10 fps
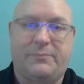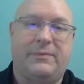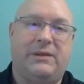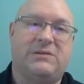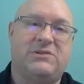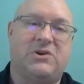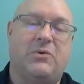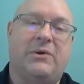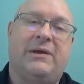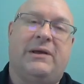
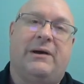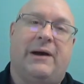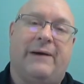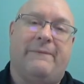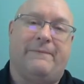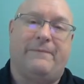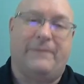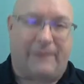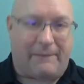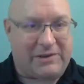So
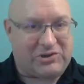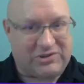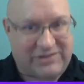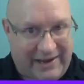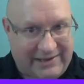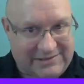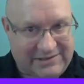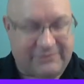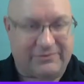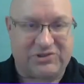I mentioned
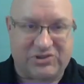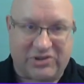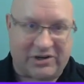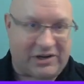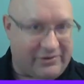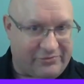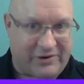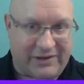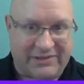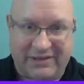Dask. We'll start off
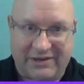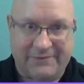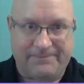right there.